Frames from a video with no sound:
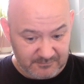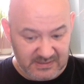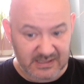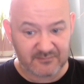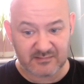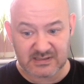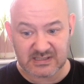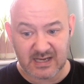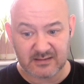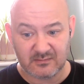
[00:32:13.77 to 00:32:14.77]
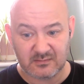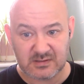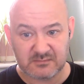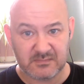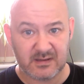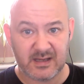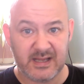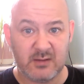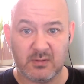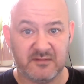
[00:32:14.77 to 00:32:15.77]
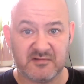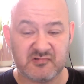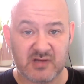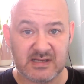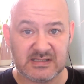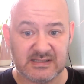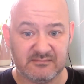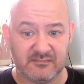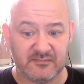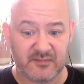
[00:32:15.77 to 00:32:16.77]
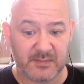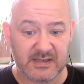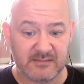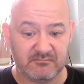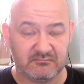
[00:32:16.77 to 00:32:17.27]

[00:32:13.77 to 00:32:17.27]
different styles, equally frustrating for me.